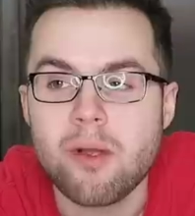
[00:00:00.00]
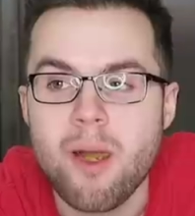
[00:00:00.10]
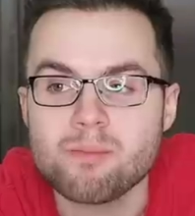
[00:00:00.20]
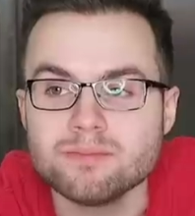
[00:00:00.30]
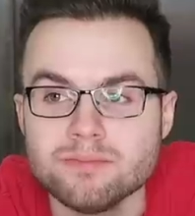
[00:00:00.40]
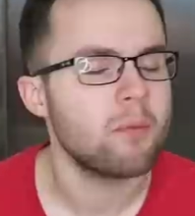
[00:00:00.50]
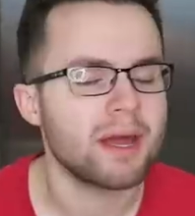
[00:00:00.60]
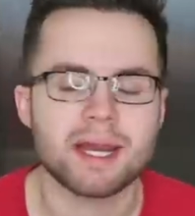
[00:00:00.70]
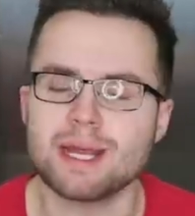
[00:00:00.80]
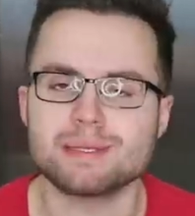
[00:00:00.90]
my god. What
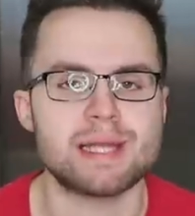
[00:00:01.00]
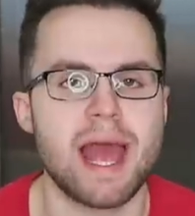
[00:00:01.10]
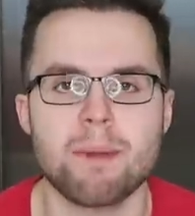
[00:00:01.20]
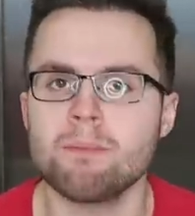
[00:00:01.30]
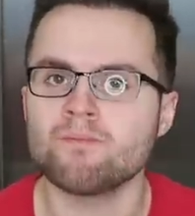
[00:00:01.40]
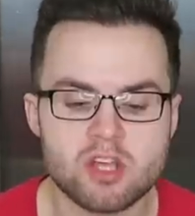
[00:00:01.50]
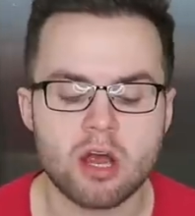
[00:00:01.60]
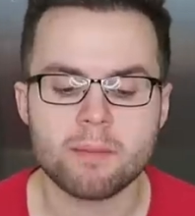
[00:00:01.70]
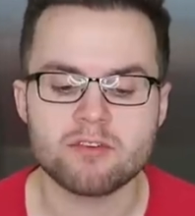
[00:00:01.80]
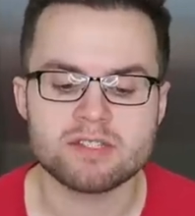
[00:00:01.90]
can I say?
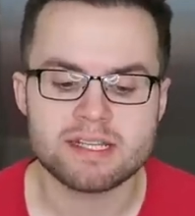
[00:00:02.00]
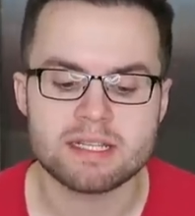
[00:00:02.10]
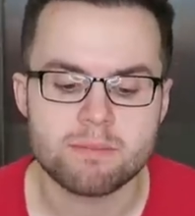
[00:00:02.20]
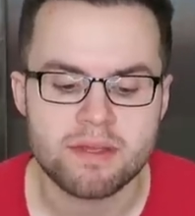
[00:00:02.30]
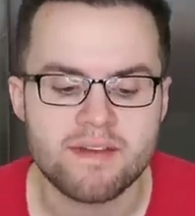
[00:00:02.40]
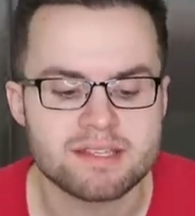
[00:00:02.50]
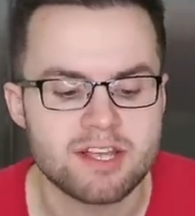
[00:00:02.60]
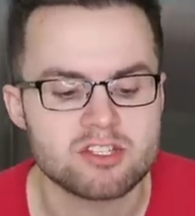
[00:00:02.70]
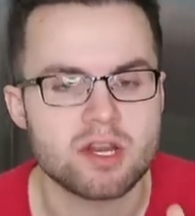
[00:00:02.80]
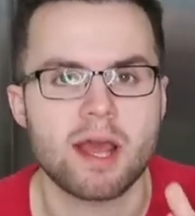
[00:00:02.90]
Taco Bell seasoned beef has
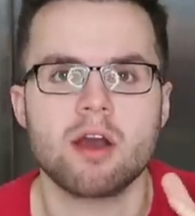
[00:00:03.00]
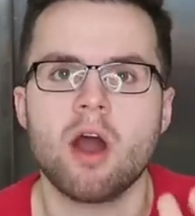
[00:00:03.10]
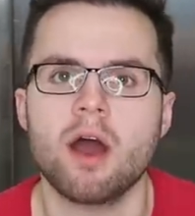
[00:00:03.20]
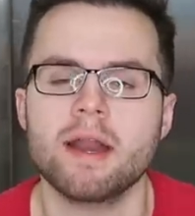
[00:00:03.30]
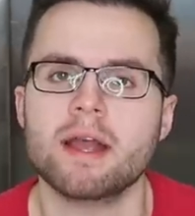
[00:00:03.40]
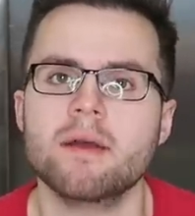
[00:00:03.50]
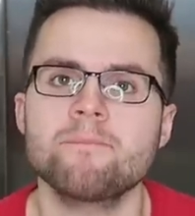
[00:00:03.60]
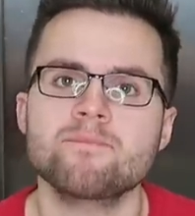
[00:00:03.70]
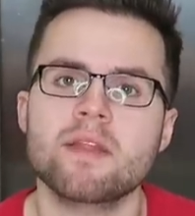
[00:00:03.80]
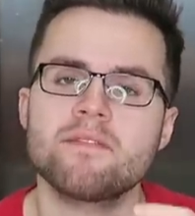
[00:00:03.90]
such an iconic
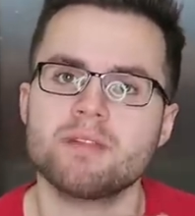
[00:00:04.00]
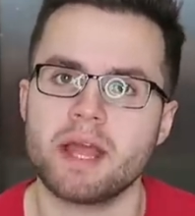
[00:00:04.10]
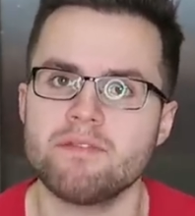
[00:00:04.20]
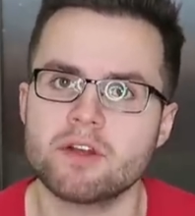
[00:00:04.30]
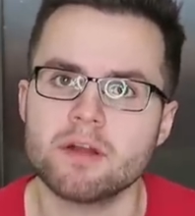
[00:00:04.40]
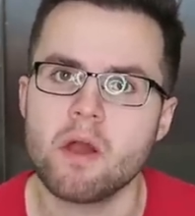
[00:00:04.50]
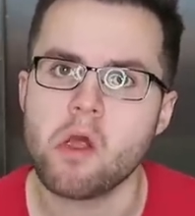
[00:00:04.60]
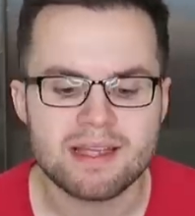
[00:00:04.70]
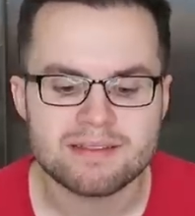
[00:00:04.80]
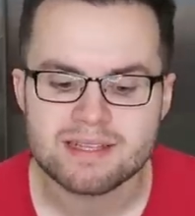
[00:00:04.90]

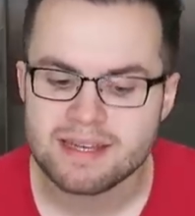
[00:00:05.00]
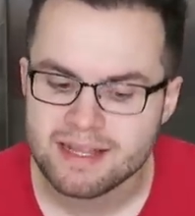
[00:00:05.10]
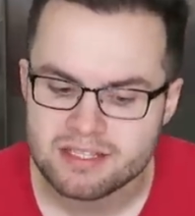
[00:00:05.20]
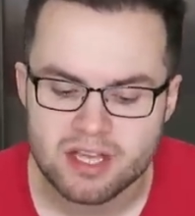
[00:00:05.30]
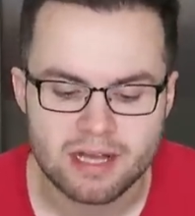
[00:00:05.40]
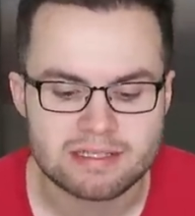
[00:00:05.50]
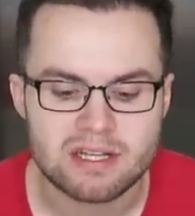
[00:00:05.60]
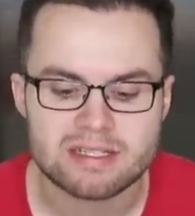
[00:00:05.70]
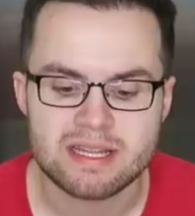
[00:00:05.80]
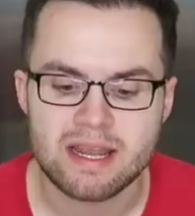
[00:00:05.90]
flavor. It doesn't need sauce. It
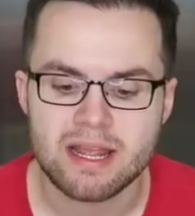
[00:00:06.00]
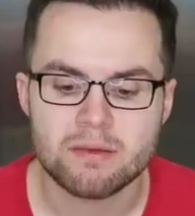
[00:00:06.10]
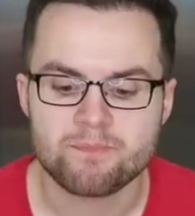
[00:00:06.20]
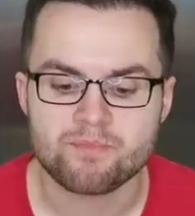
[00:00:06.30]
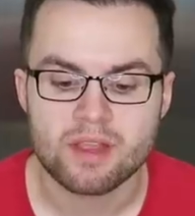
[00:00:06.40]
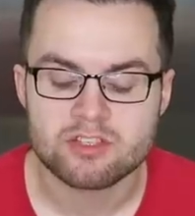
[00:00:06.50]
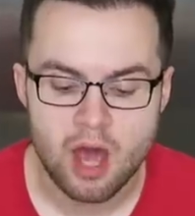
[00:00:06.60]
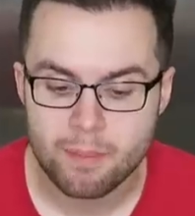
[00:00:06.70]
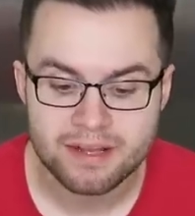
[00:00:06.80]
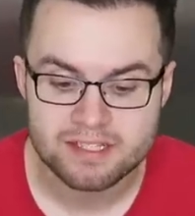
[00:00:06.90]
doesn't need
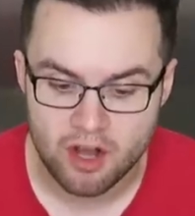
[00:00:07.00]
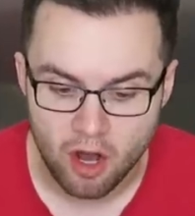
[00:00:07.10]
toppings at